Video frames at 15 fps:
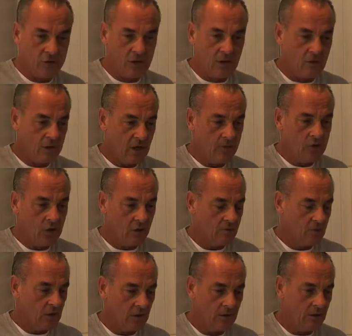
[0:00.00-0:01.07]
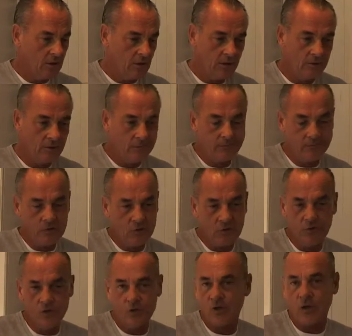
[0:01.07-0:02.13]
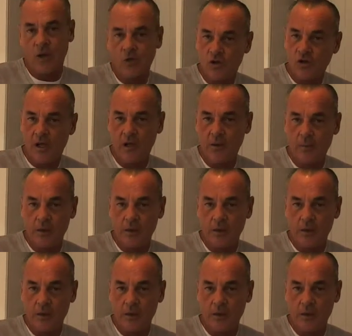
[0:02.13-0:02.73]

you know, sometimes you know you just don't sleep,